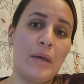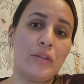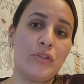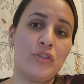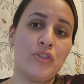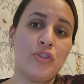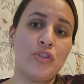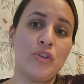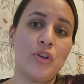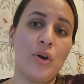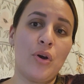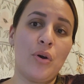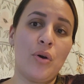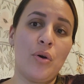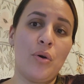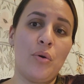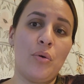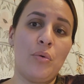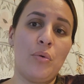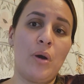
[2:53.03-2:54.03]

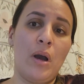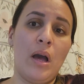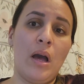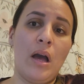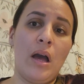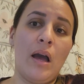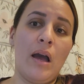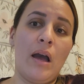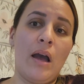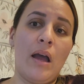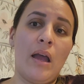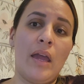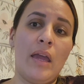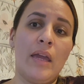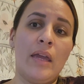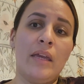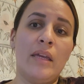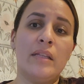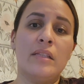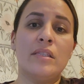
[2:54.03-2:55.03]
So
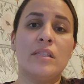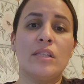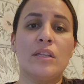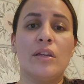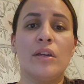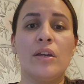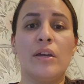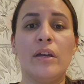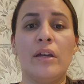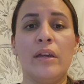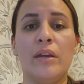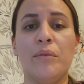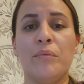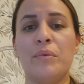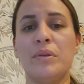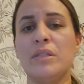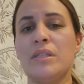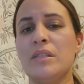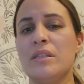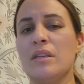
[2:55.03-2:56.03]
it's it
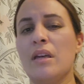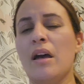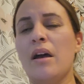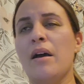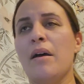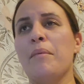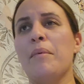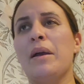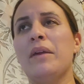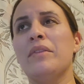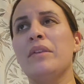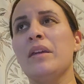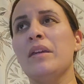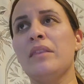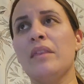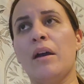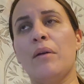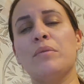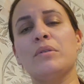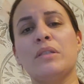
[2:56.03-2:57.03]
was I think
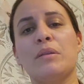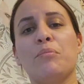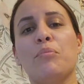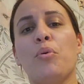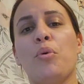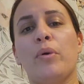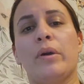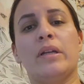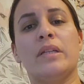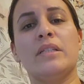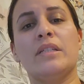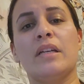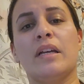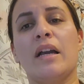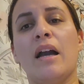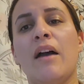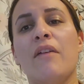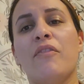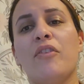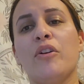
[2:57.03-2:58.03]
that was important to
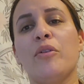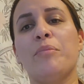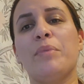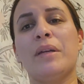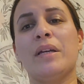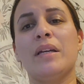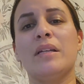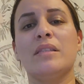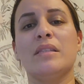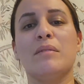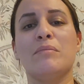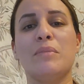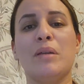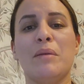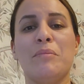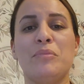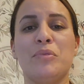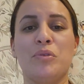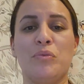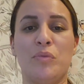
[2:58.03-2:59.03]
cover, because
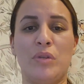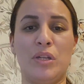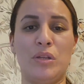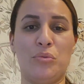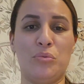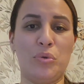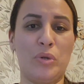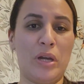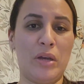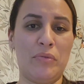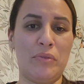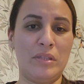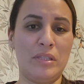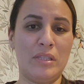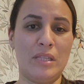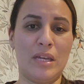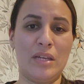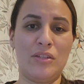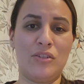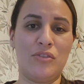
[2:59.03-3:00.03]
sometimes when you look at the
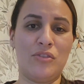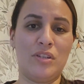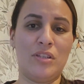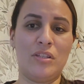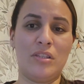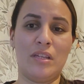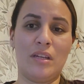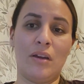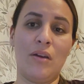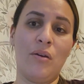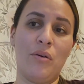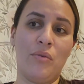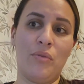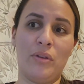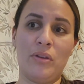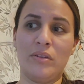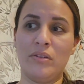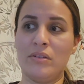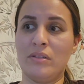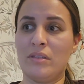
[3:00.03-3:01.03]
slides you just think, oh,
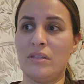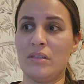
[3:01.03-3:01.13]
there's